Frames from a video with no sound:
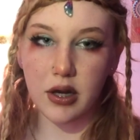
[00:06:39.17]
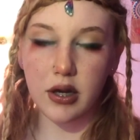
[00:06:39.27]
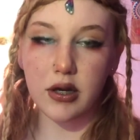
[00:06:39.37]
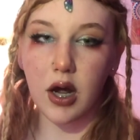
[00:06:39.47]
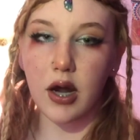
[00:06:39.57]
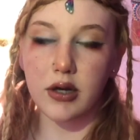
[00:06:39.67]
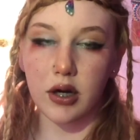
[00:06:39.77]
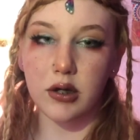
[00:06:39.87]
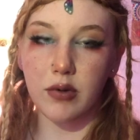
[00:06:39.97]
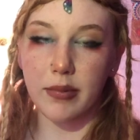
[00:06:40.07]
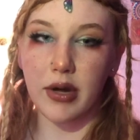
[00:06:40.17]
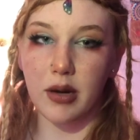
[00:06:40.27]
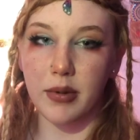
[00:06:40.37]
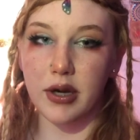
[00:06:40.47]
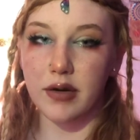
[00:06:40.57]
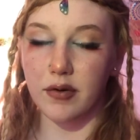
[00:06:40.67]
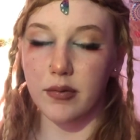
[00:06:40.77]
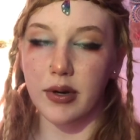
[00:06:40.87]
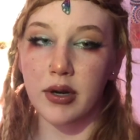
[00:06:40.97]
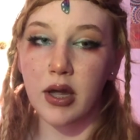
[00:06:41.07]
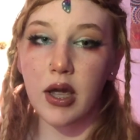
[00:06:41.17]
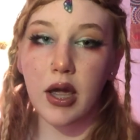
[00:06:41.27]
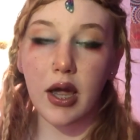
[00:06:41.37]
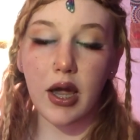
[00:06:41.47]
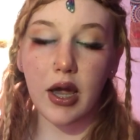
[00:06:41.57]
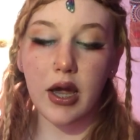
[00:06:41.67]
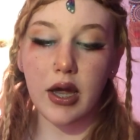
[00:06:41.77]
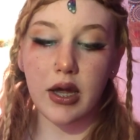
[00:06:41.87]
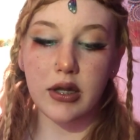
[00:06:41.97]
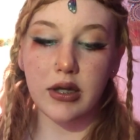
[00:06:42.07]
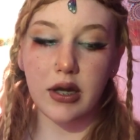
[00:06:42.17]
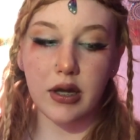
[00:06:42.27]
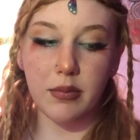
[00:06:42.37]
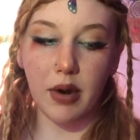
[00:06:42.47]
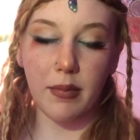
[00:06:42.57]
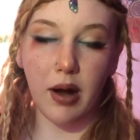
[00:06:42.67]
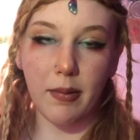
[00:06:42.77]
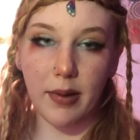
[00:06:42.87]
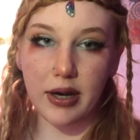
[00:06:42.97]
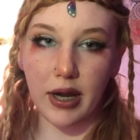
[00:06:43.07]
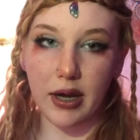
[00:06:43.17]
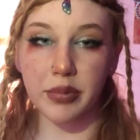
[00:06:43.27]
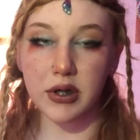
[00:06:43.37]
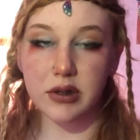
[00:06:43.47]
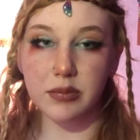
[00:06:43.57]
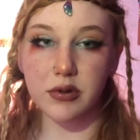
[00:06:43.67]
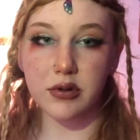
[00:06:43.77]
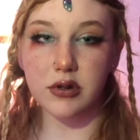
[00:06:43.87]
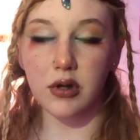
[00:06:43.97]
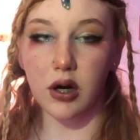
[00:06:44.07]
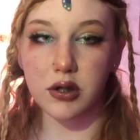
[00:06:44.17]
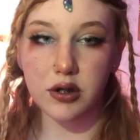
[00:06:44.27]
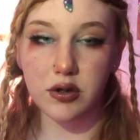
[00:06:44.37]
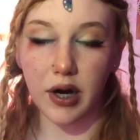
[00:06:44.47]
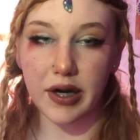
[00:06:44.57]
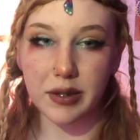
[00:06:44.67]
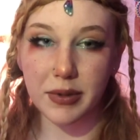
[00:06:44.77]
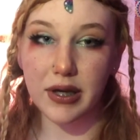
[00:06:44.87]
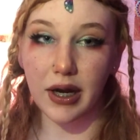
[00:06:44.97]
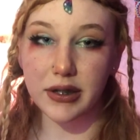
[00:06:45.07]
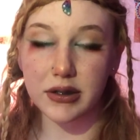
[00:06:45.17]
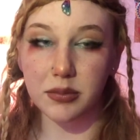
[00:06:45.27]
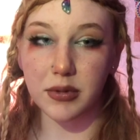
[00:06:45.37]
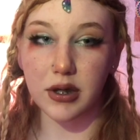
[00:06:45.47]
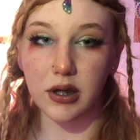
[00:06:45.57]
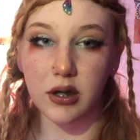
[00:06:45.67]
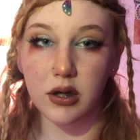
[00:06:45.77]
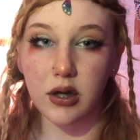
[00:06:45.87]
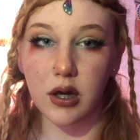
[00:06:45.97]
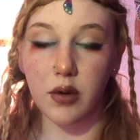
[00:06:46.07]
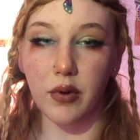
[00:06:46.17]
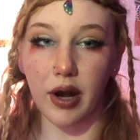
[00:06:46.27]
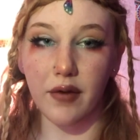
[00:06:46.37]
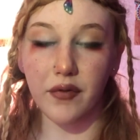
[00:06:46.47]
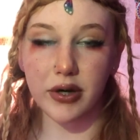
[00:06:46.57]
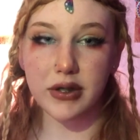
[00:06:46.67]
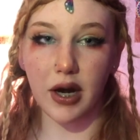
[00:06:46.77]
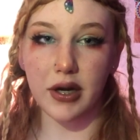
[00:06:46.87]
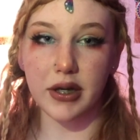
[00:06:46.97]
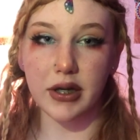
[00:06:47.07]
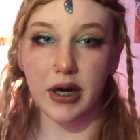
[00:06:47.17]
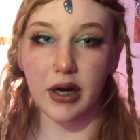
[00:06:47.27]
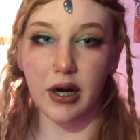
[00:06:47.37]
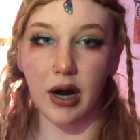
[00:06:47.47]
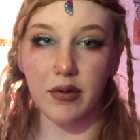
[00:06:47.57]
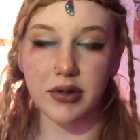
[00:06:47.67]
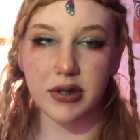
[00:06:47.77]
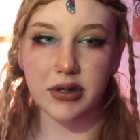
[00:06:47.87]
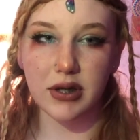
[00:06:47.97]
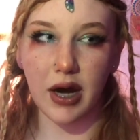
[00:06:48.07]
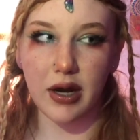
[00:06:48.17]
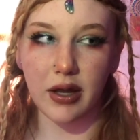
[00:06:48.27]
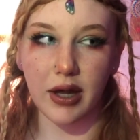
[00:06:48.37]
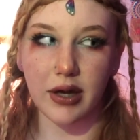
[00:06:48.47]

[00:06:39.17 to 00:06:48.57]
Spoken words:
Not Dr. Woodbetter, but a different one. And then my mom and my dad. The principal starts trying to be nice to me. When I first got in there, I was just kind of like,